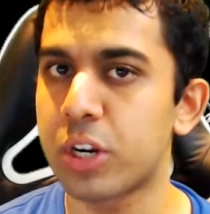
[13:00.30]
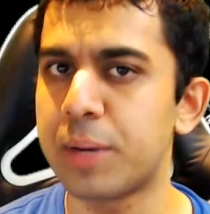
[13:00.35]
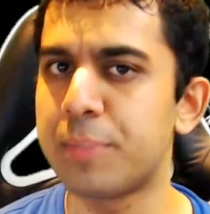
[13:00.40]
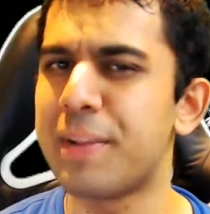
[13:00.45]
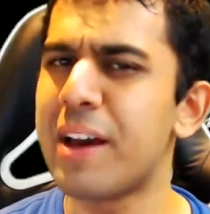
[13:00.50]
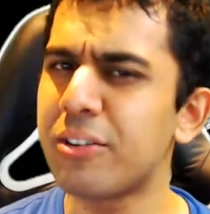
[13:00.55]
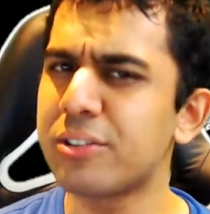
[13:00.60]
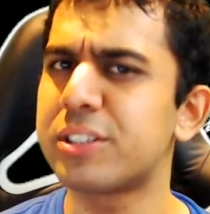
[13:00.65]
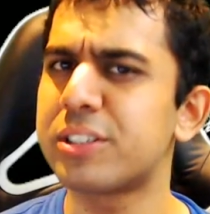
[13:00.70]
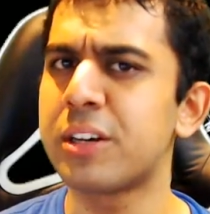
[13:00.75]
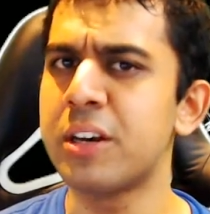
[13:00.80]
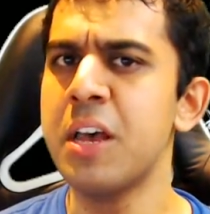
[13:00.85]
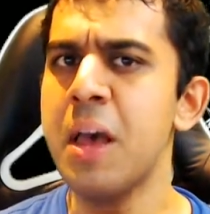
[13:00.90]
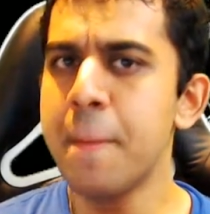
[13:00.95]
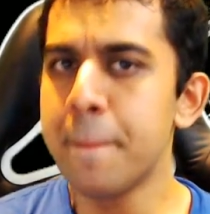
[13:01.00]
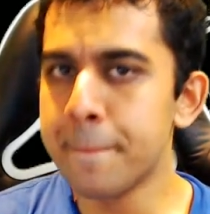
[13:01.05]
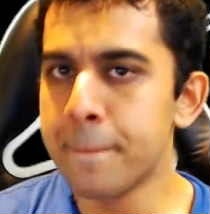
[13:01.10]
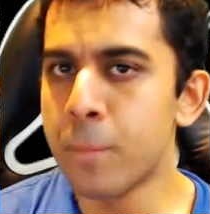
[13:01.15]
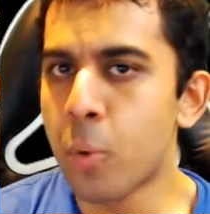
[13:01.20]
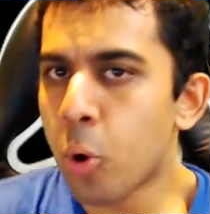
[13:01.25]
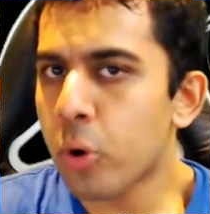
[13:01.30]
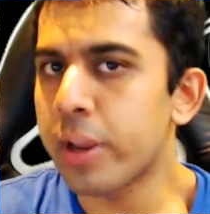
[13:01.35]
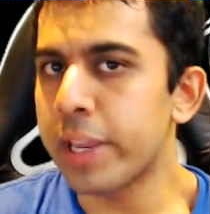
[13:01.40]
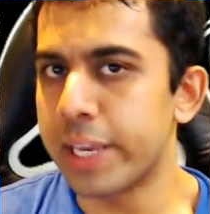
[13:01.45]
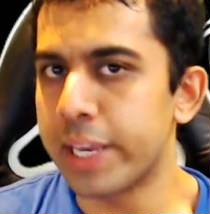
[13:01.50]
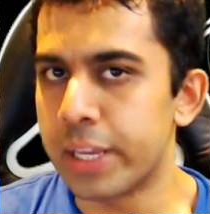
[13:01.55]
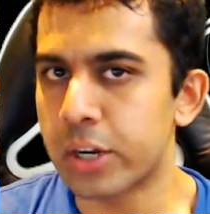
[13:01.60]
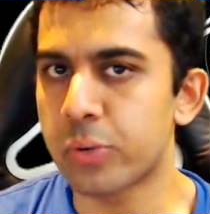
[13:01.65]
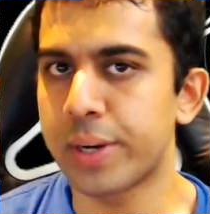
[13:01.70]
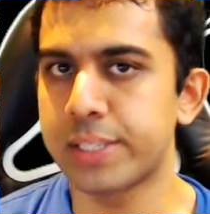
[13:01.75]
Now it's a more
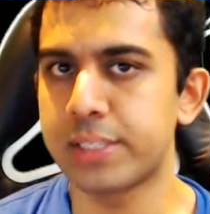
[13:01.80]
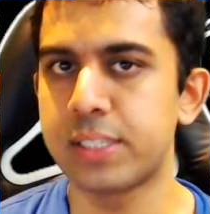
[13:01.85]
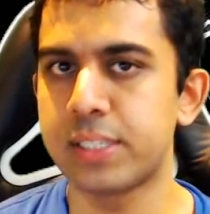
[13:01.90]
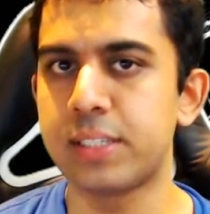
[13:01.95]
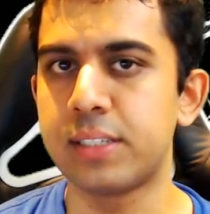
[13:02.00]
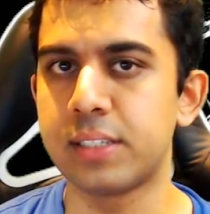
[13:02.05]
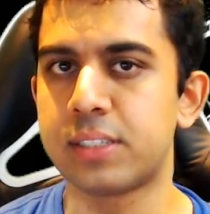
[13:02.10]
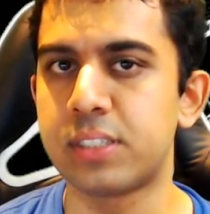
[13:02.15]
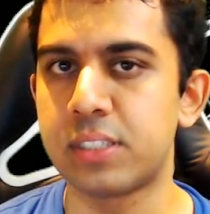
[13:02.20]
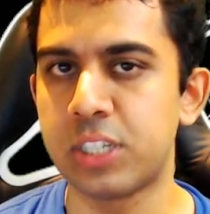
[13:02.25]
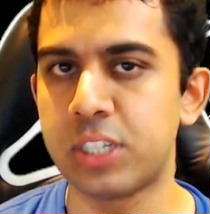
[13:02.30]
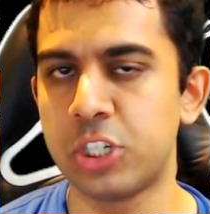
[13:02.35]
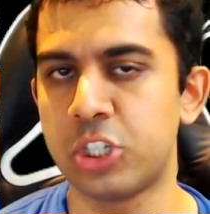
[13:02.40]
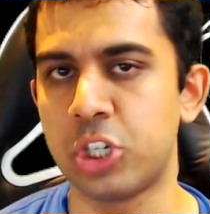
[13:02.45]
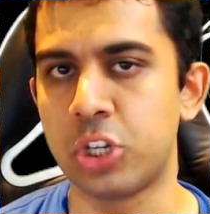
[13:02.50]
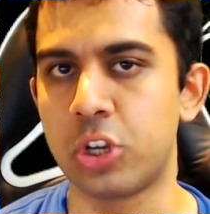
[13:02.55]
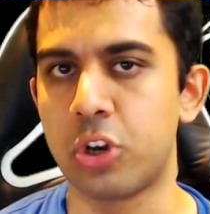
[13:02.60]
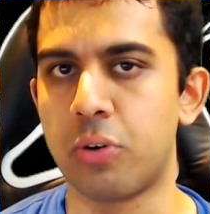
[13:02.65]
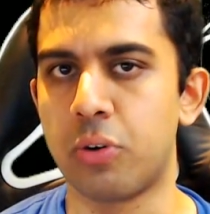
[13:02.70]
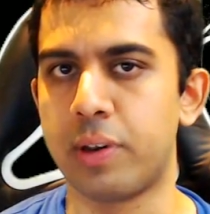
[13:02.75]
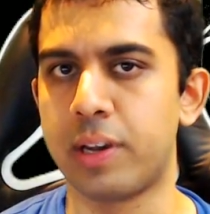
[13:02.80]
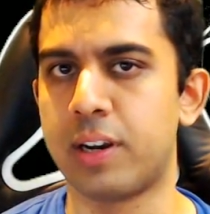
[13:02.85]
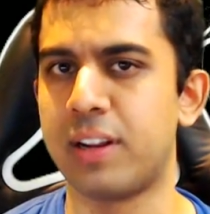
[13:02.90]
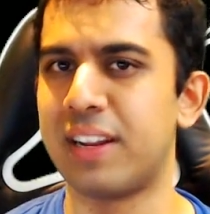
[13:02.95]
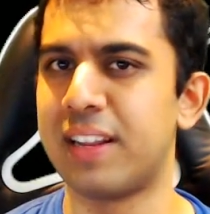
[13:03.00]
interesting decision going on.